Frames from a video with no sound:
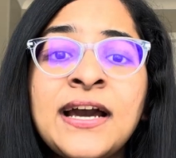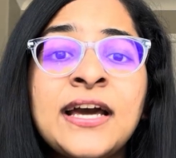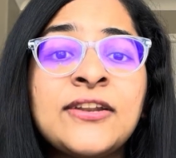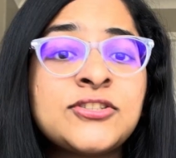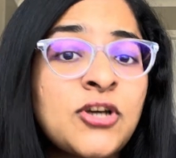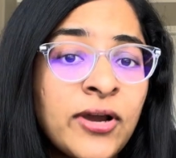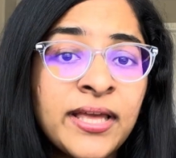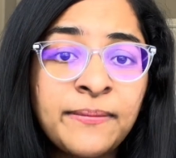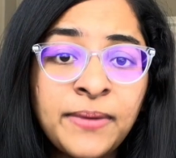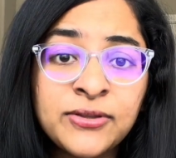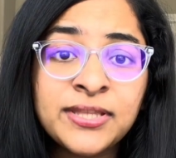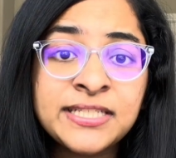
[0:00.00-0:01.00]
Now, talking
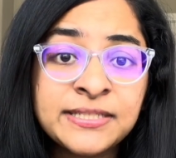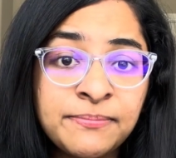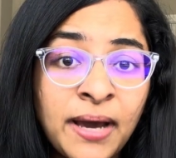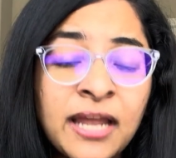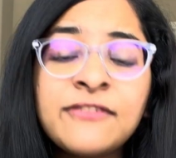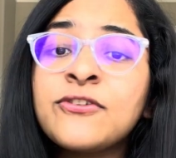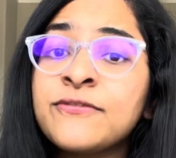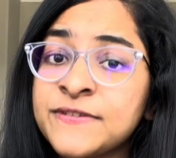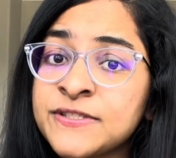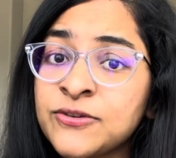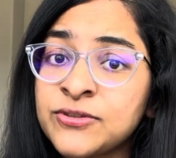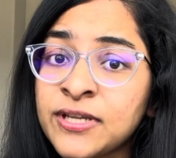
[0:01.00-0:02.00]
about the demand for
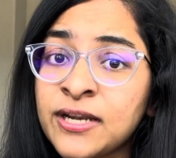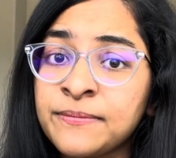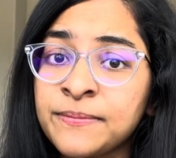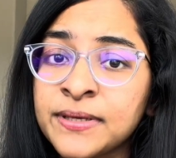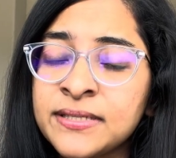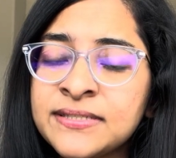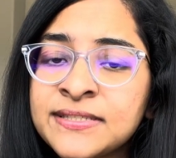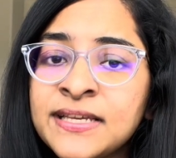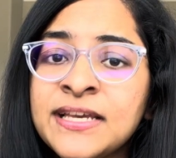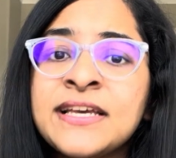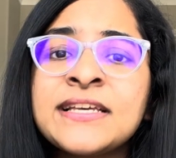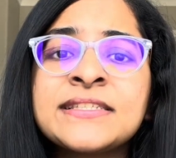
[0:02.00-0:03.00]
physiotherapists,
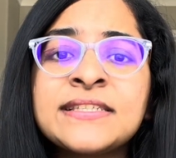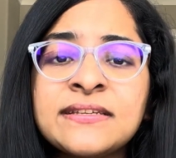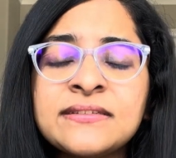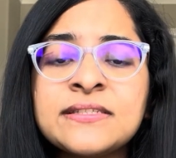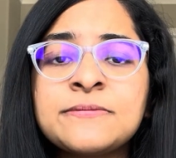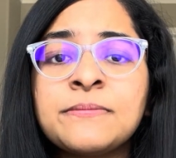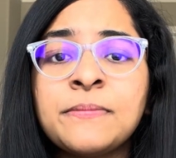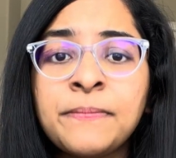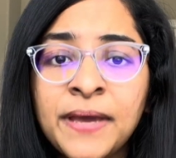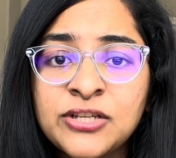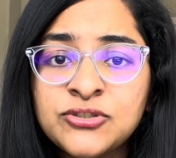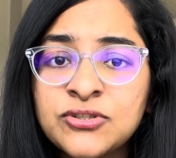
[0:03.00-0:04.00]
since
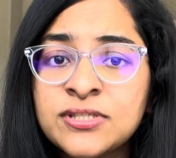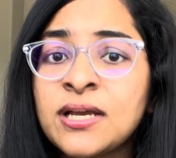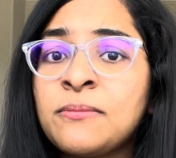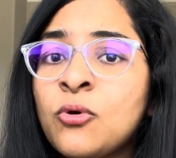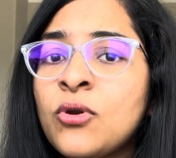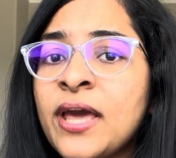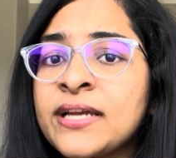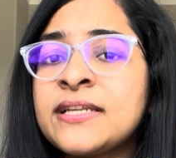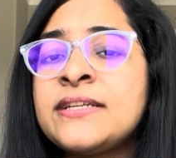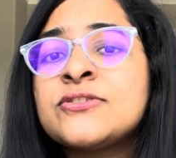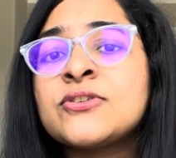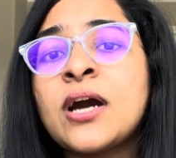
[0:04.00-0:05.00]
patients are more
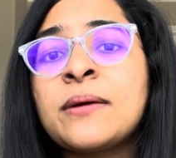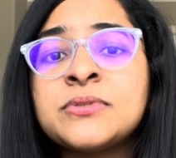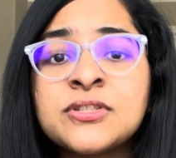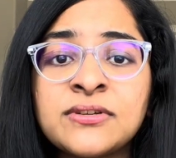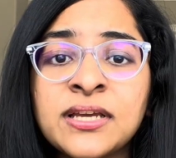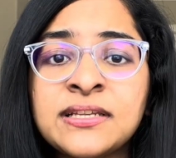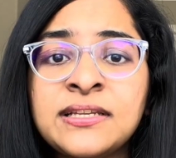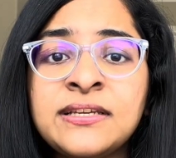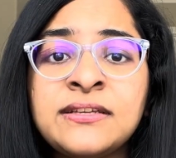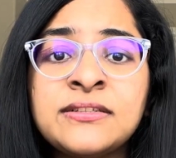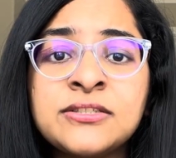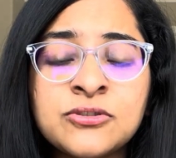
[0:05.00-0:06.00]
likely to come
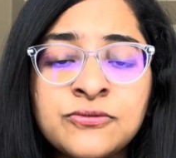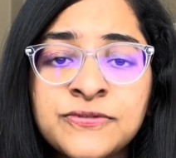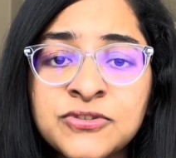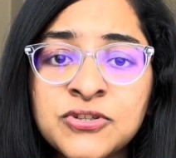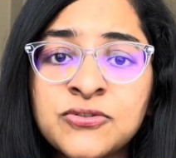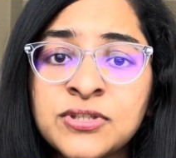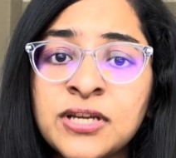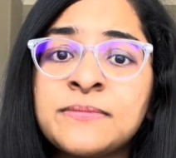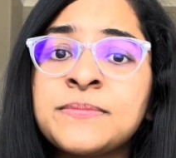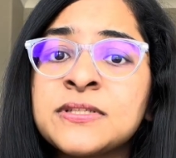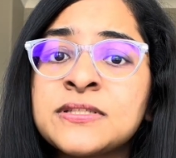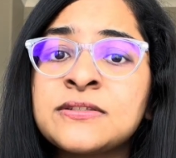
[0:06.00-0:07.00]
directly to
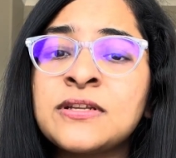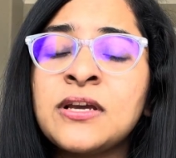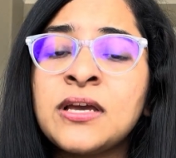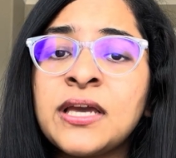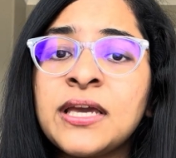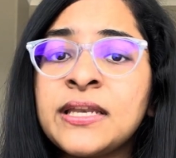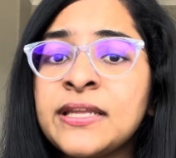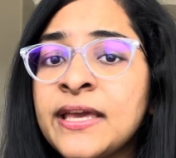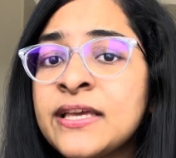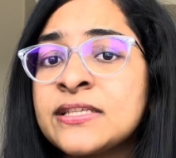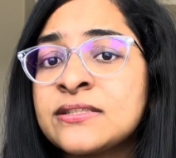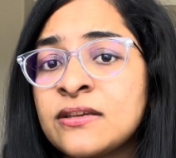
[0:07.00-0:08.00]
physiotherapists in
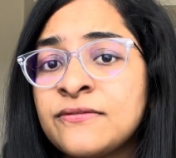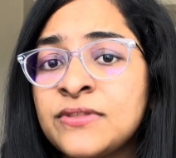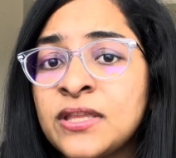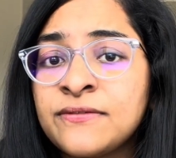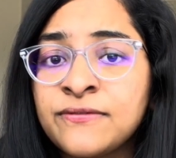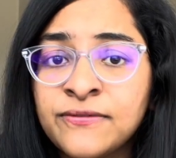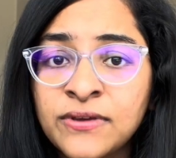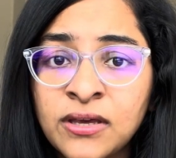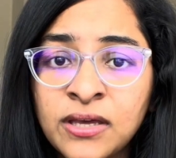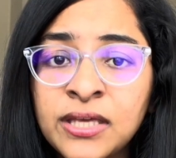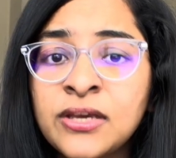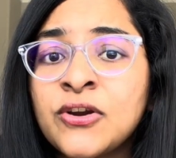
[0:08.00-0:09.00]
case if they've
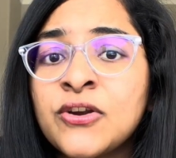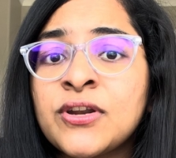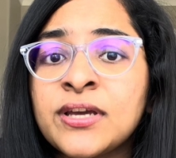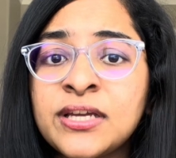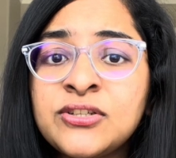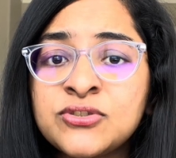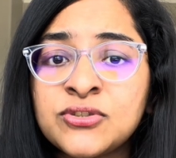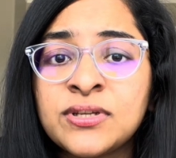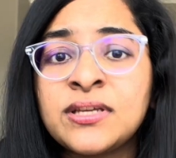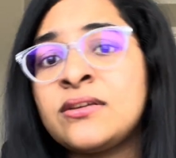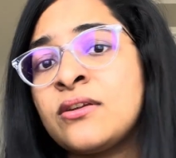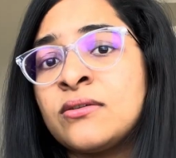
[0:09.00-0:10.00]
incurred an
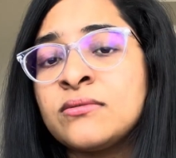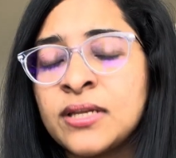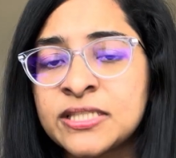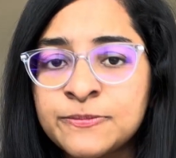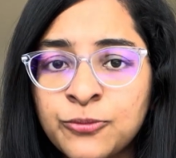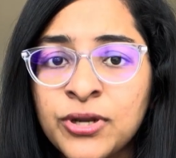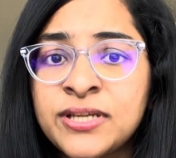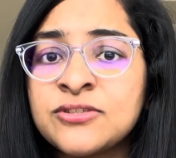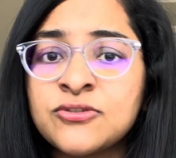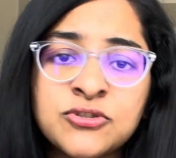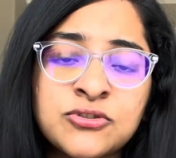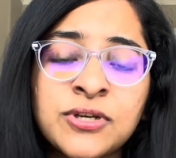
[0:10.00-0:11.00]
injury, like
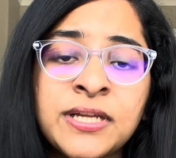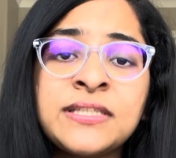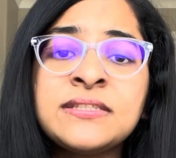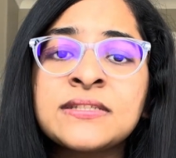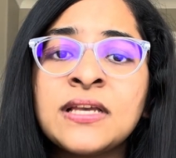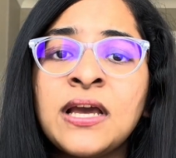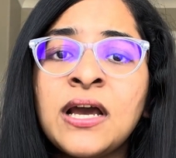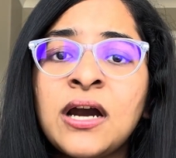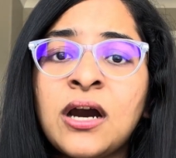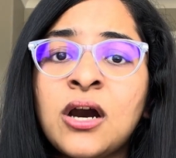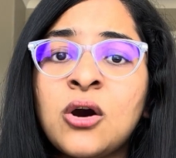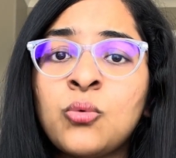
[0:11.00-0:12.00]
sprains or strains,
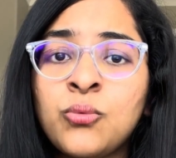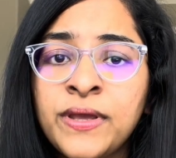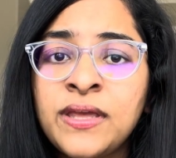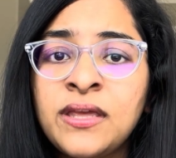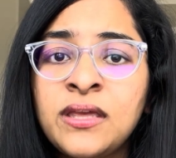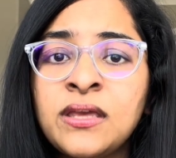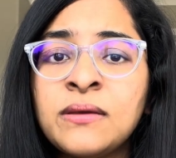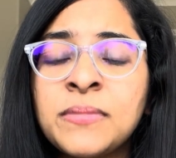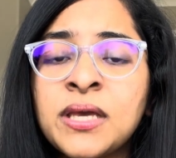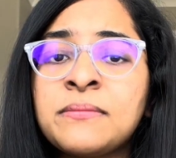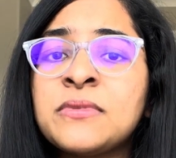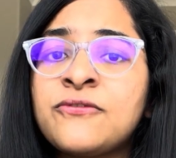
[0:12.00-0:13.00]
we
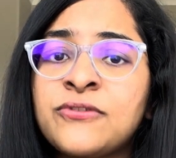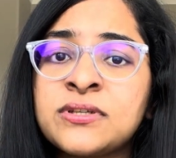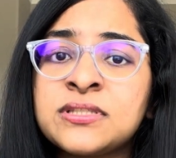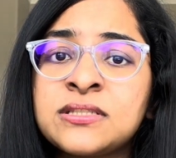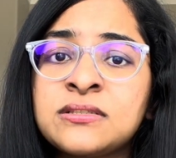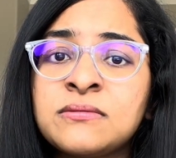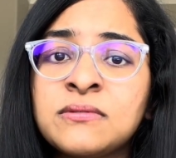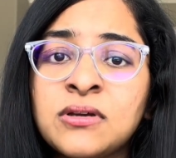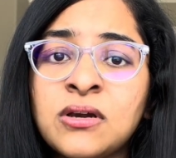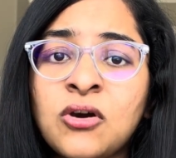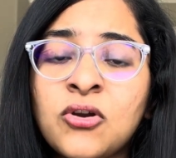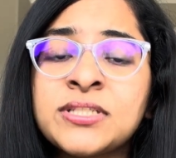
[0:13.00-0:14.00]
become the first
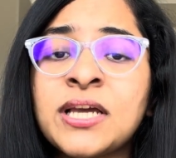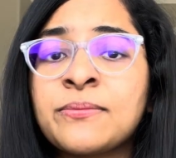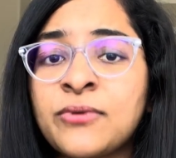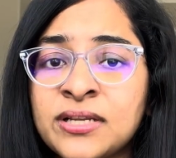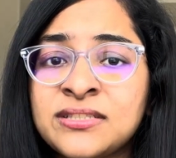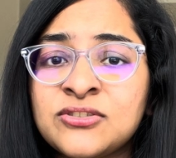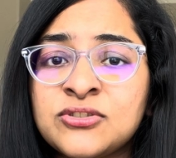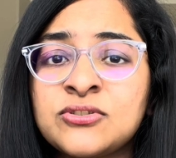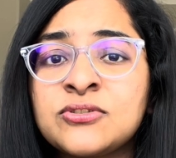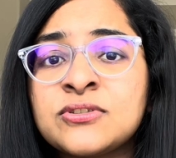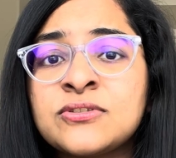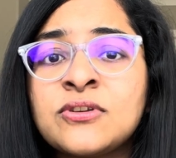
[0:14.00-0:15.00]
contact
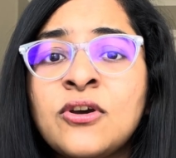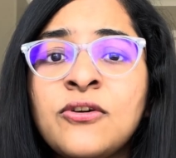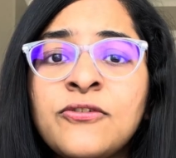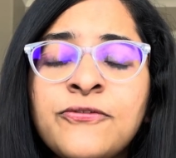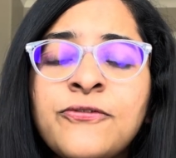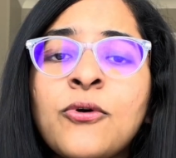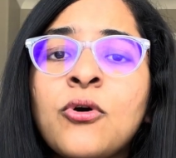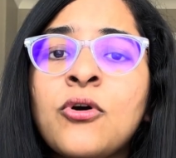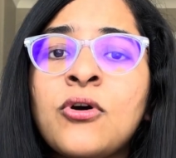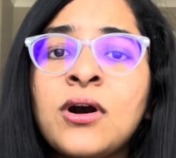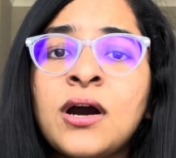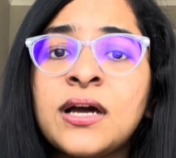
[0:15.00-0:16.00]
practitioners
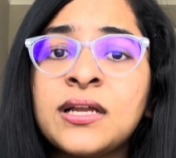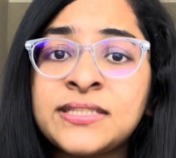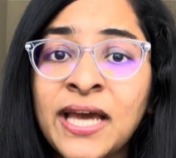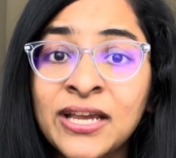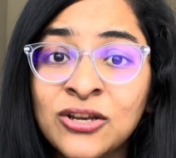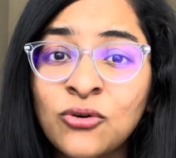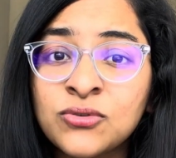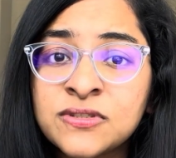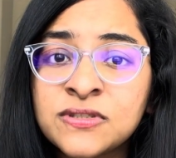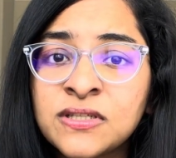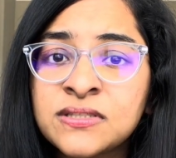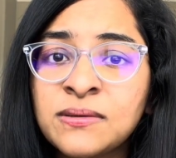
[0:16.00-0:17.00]
for
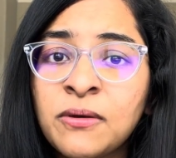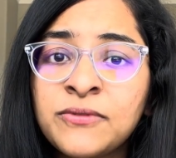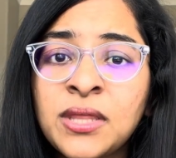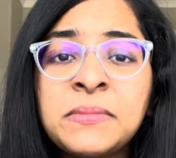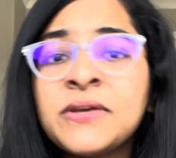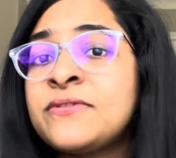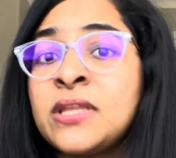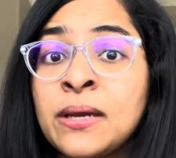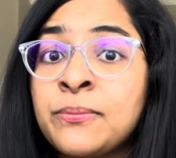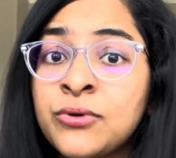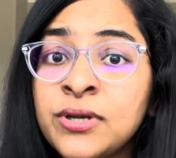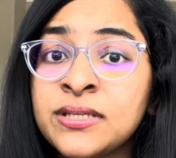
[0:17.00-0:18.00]
diagnosing some of them. If they are
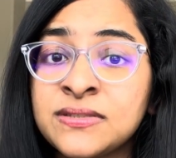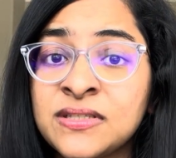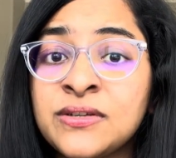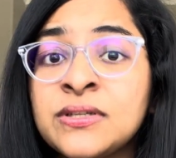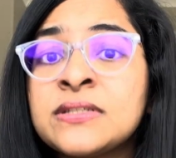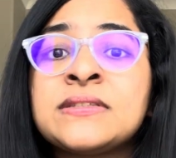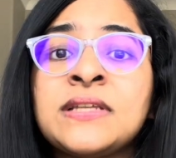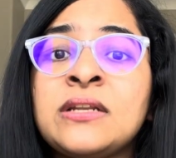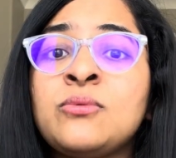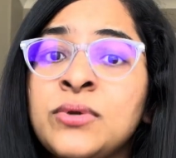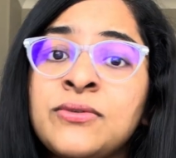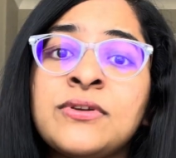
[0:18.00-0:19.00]
pretty serious,
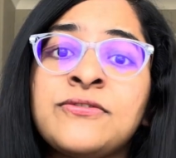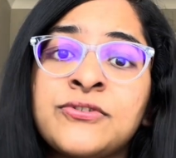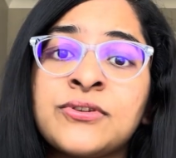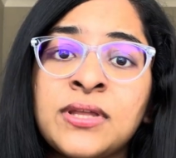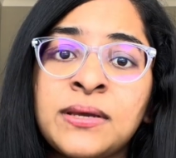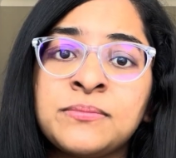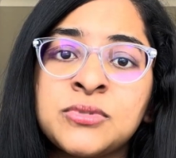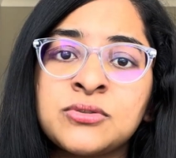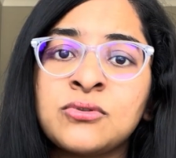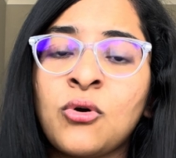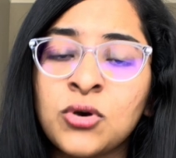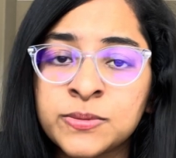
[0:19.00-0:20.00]
then we refer them to
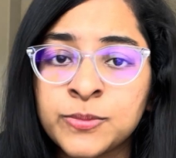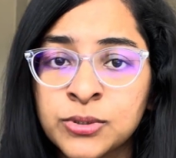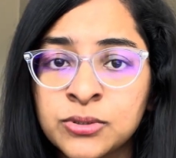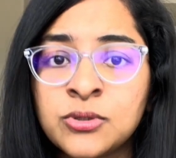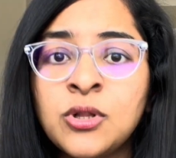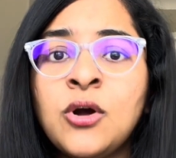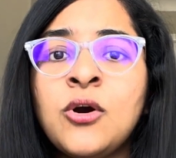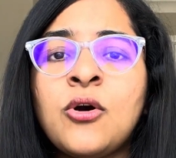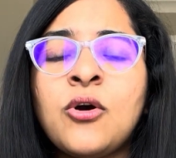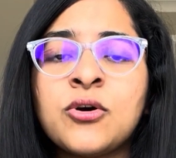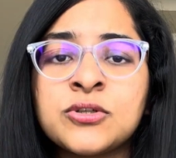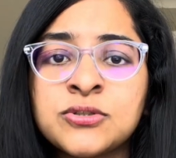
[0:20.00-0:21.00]
the hospital
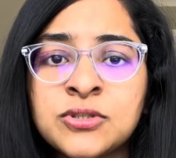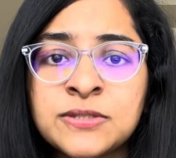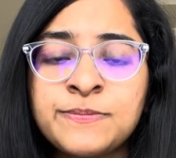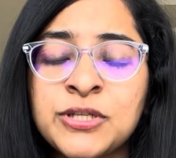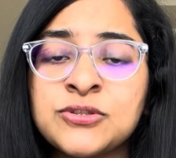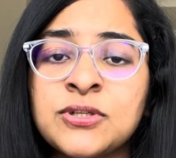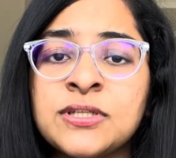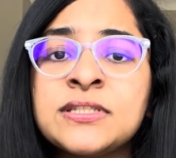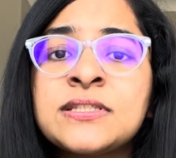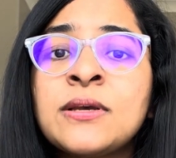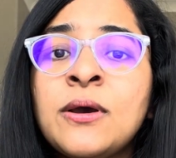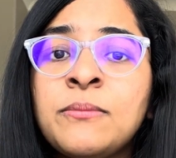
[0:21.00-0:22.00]
or to the
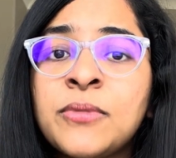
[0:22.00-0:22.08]
specialist.